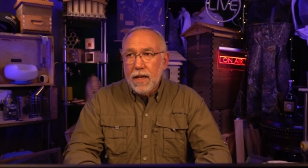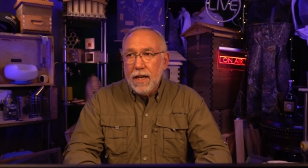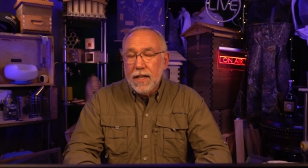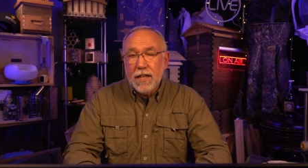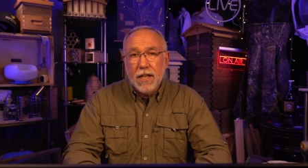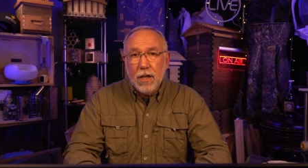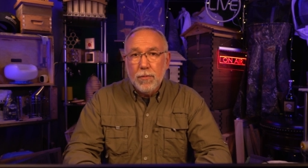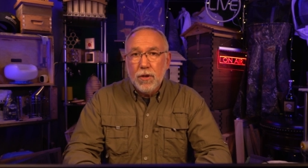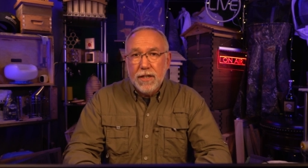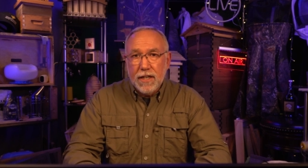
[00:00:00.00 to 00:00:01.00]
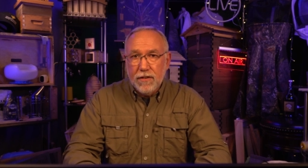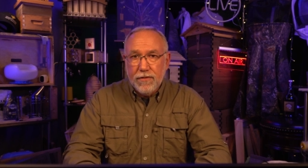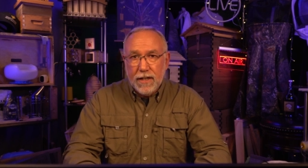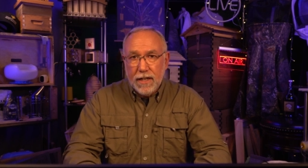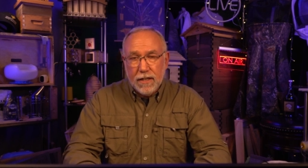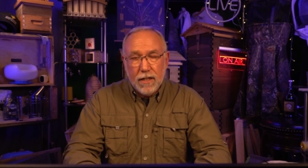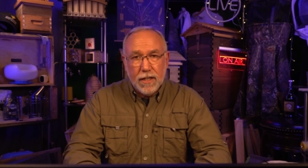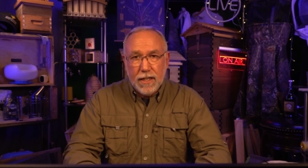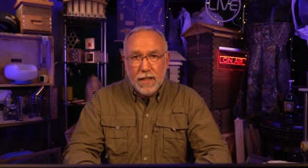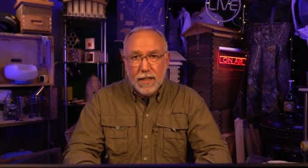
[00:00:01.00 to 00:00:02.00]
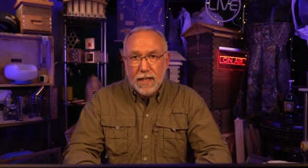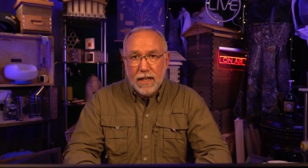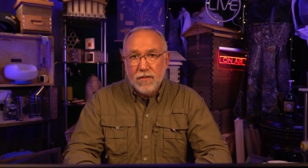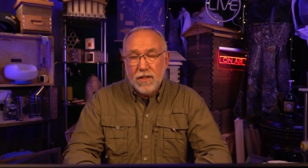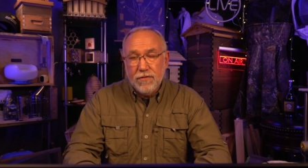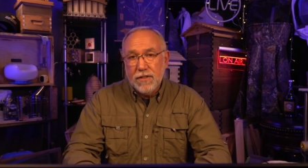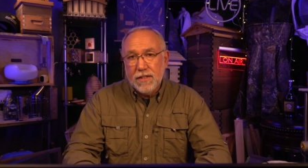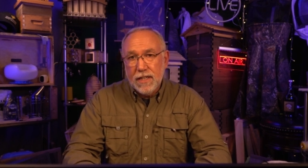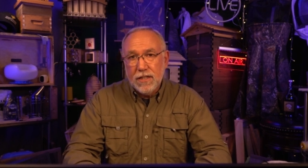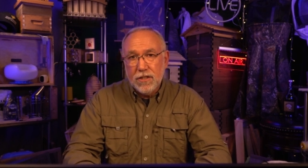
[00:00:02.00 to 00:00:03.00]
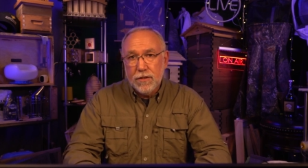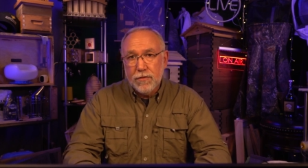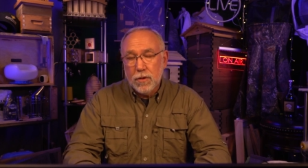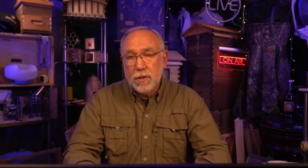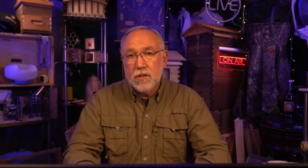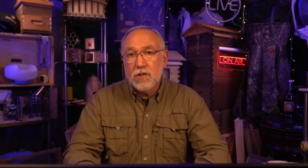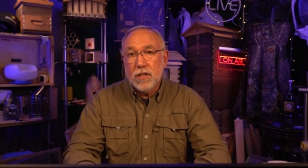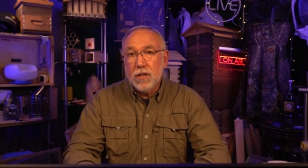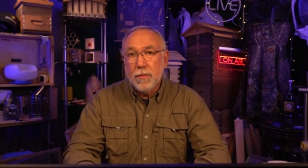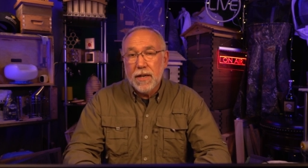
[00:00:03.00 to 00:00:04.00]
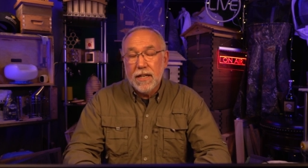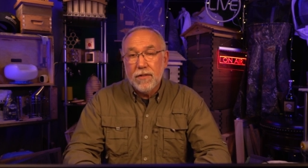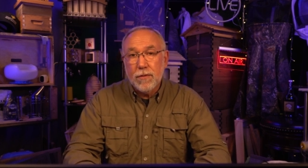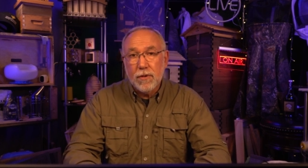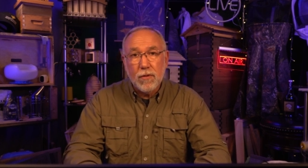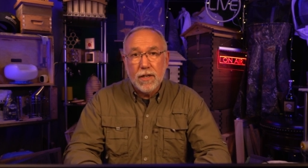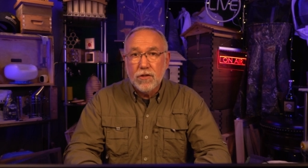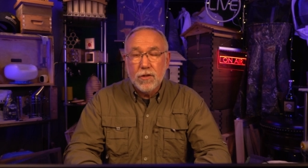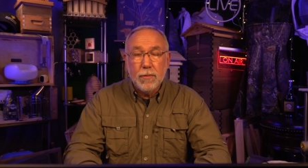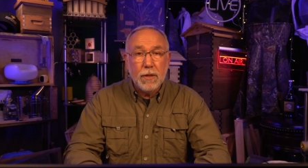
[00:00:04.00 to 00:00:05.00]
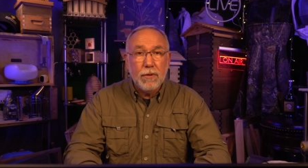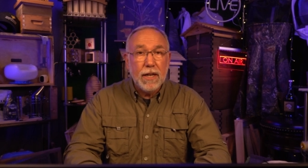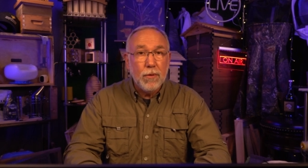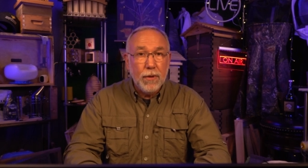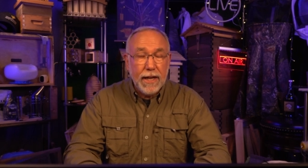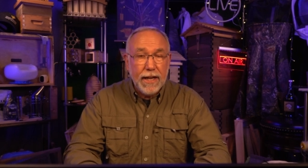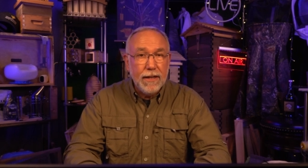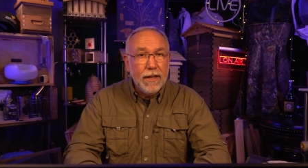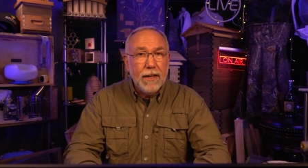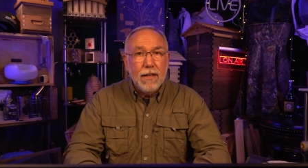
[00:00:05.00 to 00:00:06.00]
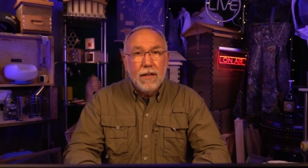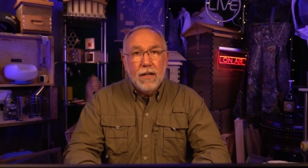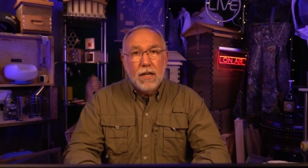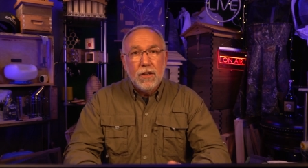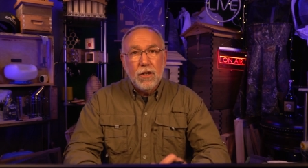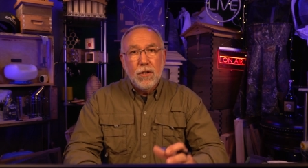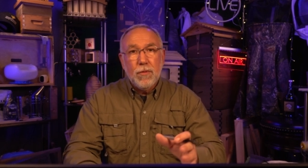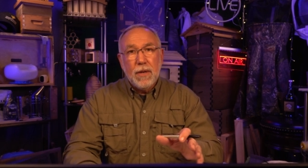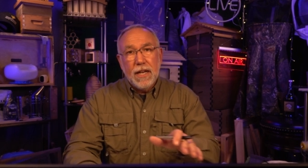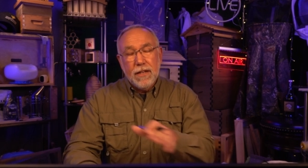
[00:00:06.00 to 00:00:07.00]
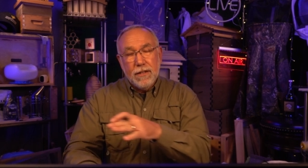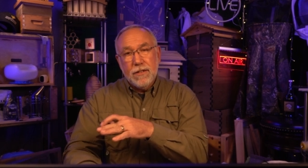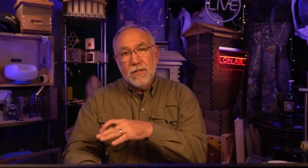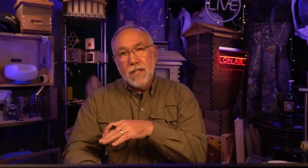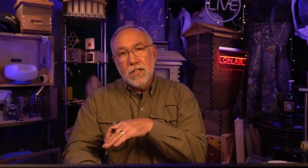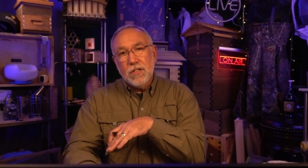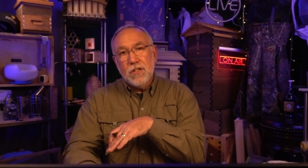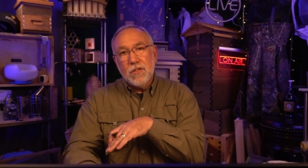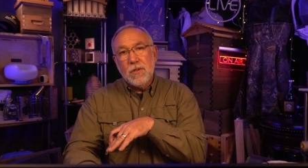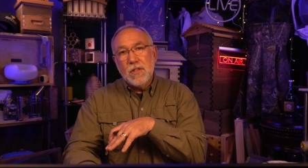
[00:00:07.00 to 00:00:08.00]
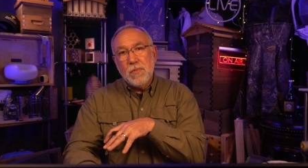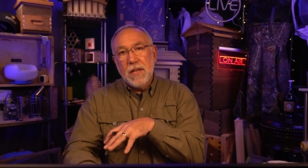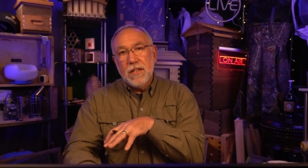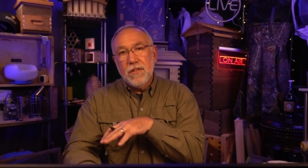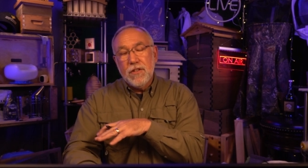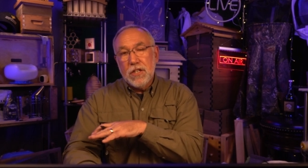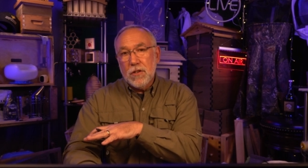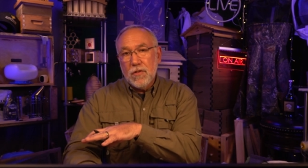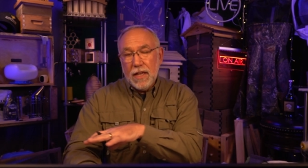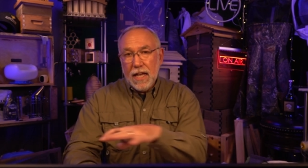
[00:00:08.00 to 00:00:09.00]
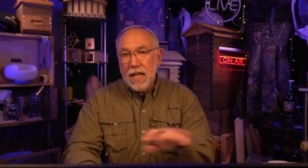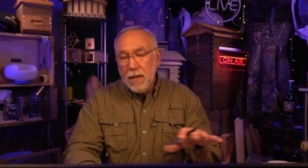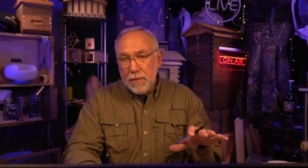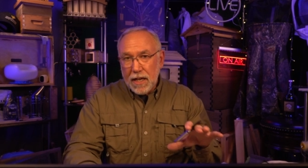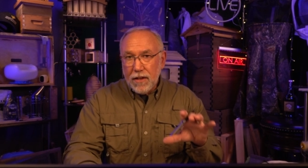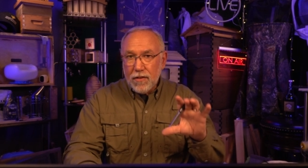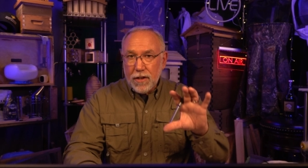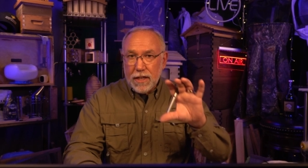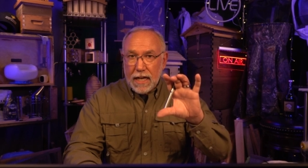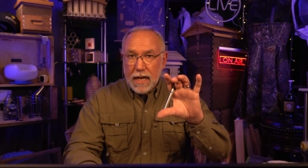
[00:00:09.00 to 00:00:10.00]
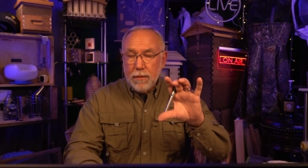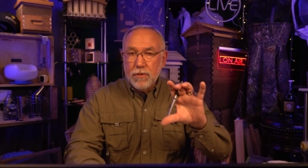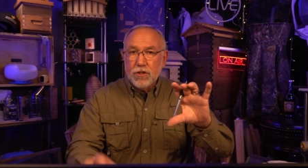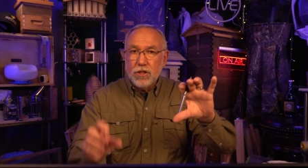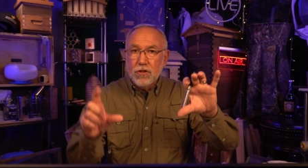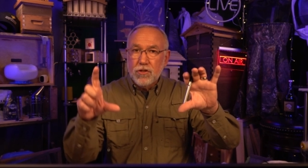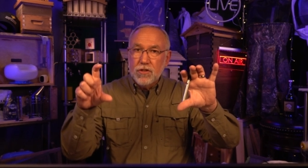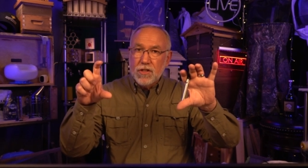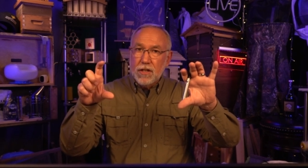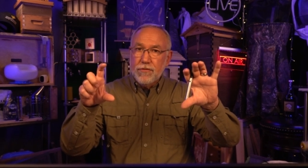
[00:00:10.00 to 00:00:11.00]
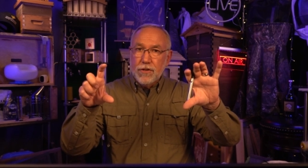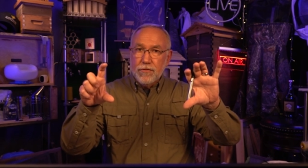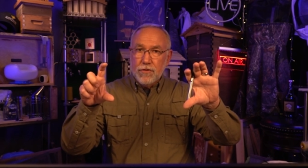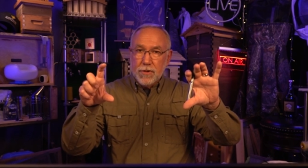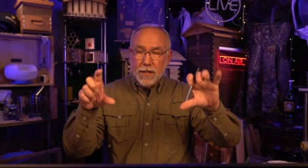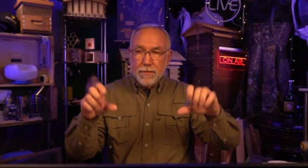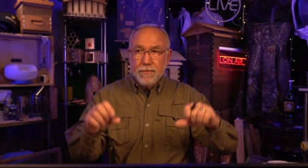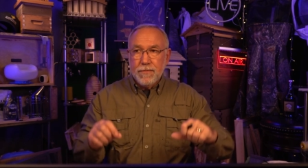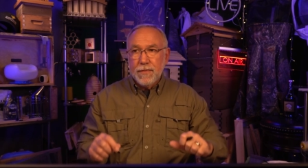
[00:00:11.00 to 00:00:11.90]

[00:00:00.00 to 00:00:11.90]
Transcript: And it can help you identify a colony that has an infestation of varroa destructor mites and requires treatment right away. Although my discussion has always been that if you don't see any mites on the app, which you use your cell phone for,